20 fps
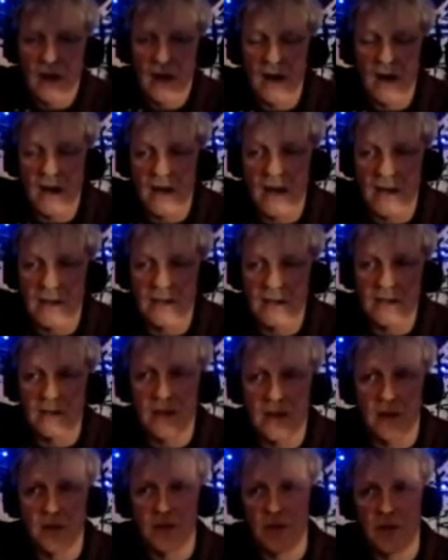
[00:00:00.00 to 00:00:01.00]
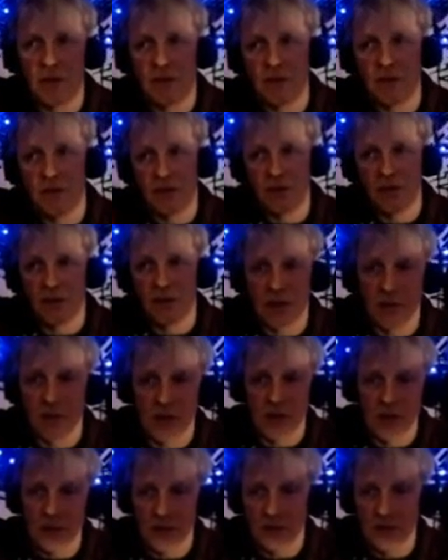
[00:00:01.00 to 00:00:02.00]
and that was when I was just coming
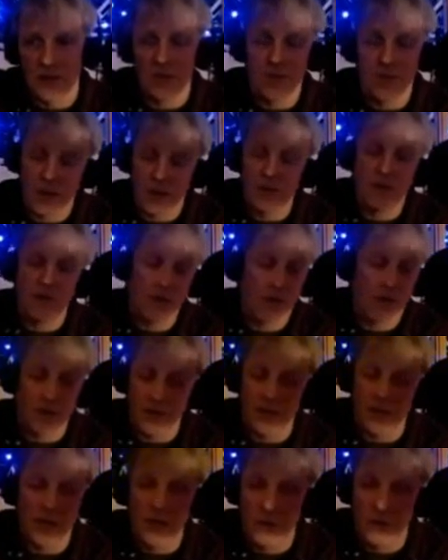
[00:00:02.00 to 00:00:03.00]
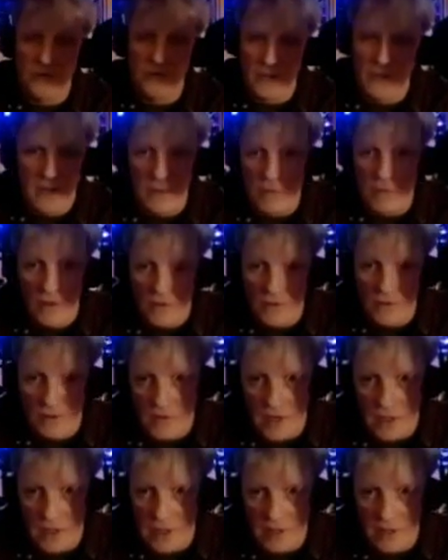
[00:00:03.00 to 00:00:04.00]
out of the... I failed to come off the
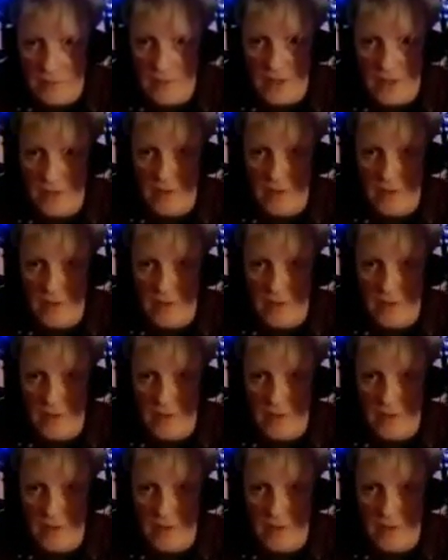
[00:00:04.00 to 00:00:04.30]
Valium, by the